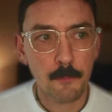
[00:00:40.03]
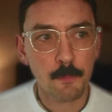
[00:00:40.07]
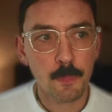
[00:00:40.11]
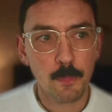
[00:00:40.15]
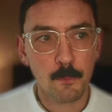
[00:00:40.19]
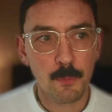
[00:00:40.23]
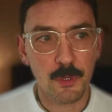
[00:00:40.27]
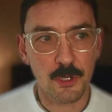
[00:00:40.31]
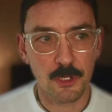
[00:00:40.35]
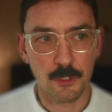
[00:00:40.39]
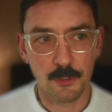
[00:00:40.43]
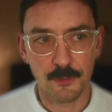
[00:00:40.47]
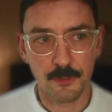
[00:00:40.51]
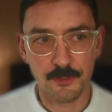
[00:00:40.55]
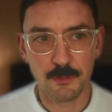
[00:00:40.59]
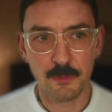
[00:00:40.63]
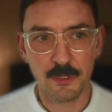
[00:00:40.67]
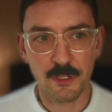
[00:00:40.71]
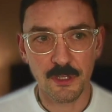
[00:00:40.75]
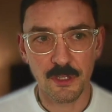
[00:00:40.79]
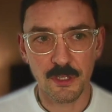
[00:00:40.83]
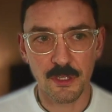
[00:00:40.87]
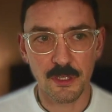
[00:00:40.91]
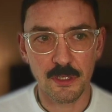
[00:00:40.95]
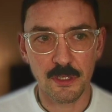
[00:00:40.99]
But
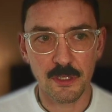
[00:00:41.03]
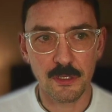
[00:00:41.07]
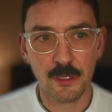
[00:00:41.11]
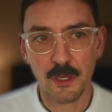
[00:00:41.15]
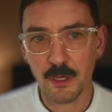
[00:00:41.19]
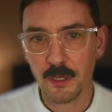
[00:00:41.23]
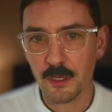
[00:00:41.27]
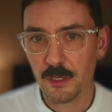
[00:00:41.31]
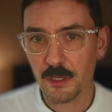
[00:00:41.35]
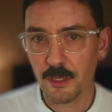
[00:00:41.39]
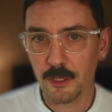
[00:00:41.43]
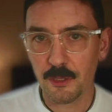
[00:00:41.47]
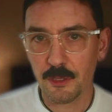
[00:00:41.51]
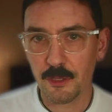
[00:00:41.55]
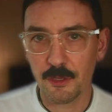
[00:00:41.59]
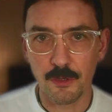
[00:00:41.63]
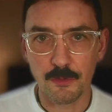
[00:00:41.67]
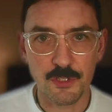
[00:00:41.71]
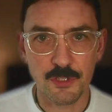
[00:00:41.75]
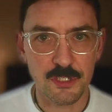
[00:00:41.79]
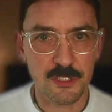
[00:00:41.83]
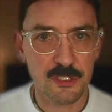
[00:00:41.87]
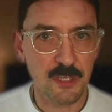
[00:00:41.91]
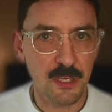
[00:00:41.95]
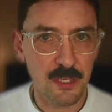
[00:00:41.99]
ultimately,
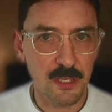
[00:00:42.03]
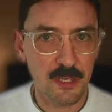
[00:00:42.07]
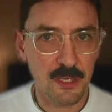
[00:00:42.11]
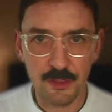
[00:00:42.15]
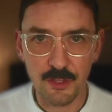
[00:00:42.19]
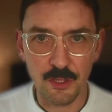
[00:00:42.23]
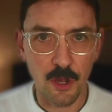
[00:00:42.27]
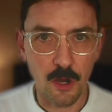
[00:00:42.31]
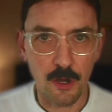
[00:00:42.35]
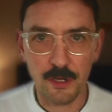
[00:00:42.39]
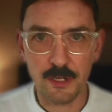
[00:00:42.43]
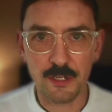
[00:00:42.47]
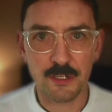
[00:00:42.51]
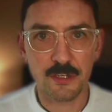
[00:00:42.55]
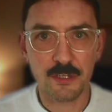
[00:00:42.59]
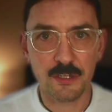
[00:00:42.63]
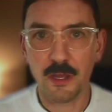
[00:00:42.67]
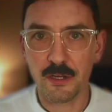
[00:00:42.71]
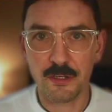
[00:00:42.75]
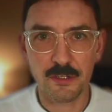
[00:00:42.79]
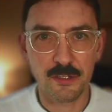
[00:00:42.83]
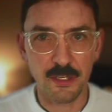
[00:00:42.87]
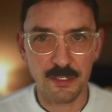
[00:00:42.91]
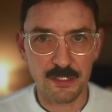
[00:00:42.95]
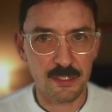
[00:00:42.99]
just like the
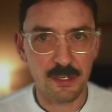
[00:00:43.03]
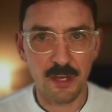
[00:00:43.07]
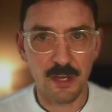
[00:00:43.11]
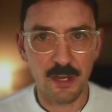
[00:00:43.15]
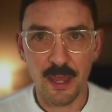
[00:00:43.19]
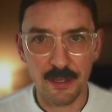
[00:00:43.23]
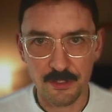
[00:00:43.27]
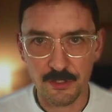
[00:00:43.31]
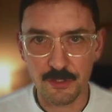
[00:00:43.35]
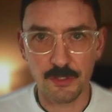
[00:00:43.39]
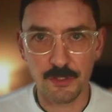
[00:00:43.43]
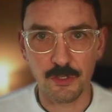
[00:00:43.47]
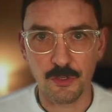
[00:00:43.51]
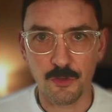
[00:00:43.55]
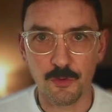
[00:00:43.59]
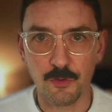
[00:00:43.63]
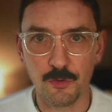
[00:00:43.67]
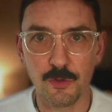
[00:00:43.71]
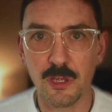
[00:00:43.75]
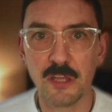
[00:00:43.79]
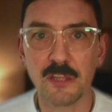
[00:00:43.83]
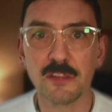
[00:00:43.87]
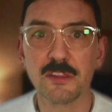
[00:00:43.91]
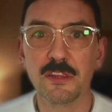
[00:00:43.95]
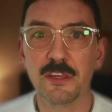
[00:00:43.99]
architect doesn't actually
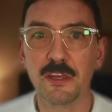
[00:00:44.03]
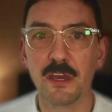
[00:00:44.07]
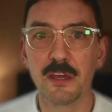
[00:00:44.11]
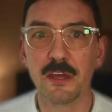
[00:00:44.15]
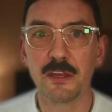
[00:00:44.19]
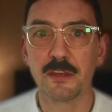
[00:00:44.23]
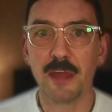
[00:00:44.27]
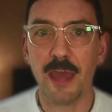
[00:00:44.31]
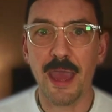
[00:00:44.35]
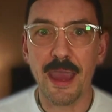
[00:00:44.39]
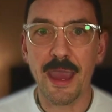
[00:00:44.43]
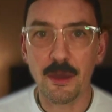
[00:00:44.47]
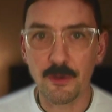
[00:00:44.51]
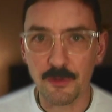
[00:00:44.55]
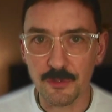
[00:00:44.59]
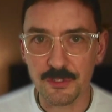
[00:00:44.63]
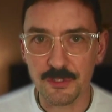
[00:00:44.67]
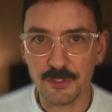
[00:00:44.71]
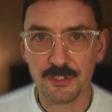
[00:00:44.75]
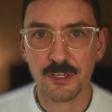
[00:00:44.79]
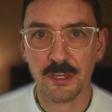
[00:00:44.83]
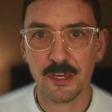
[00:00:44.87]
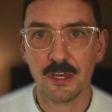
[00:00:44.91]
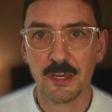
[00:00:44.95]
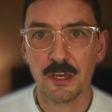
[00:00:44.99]
create the end house,
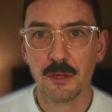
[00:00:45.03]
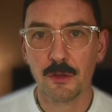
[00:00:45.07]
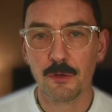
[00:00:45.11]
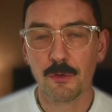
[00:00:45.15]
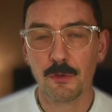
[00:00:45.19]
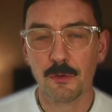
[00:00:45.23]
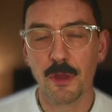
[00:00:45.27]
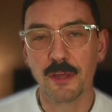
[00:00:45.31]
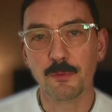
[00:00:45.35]
right?